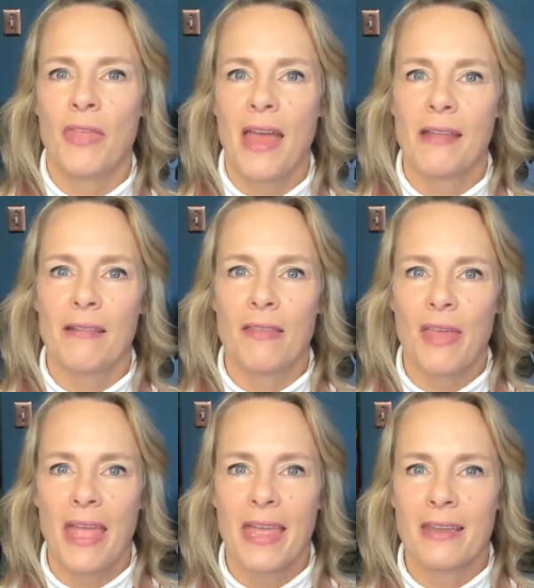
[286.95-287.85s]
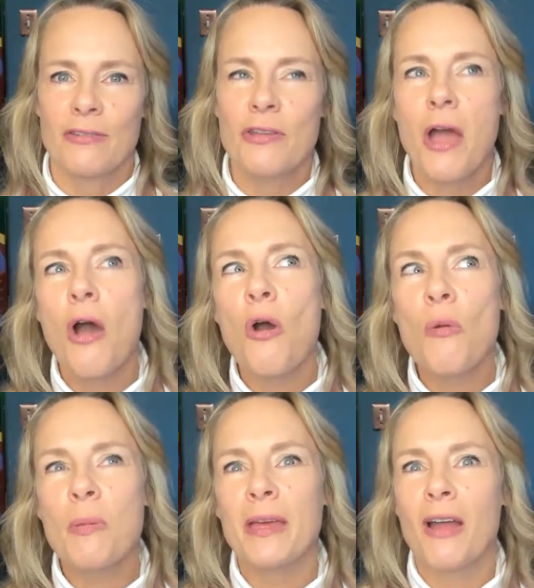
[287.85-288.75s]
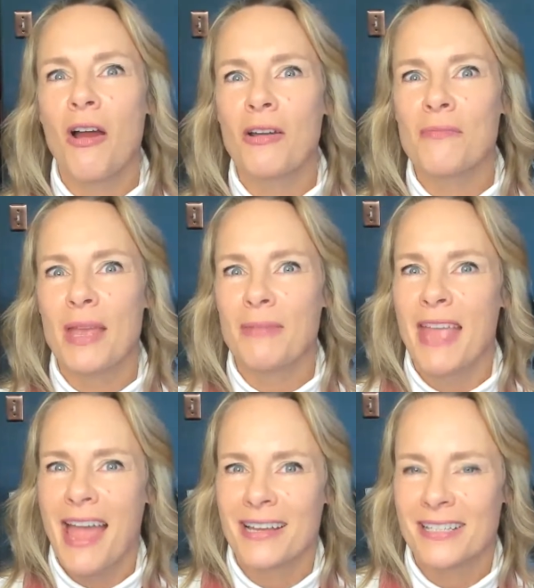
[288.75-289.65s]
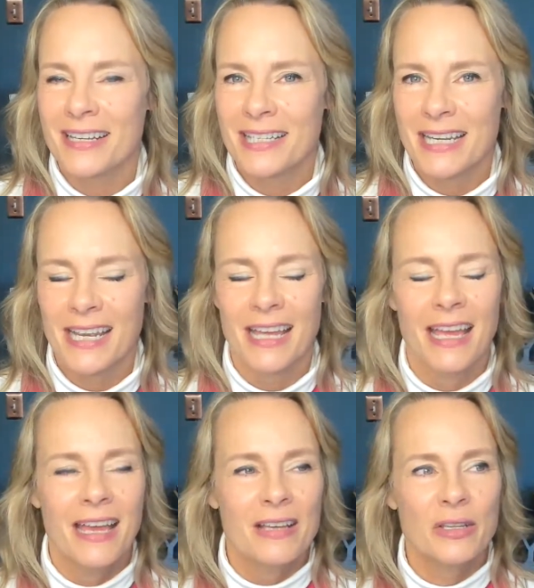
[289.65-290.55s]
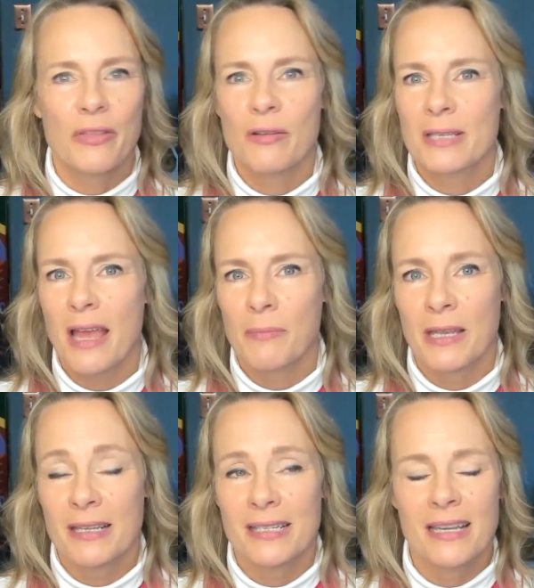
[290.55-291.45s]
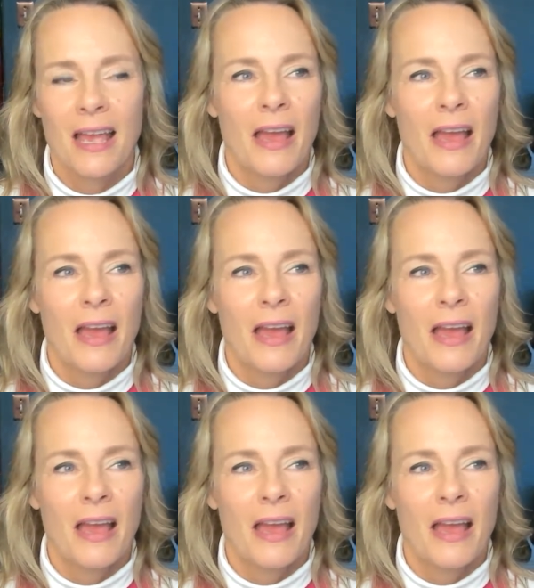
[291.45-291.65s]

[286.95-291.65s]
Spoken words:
that they know but aren't maybe accessing. So there's that piece.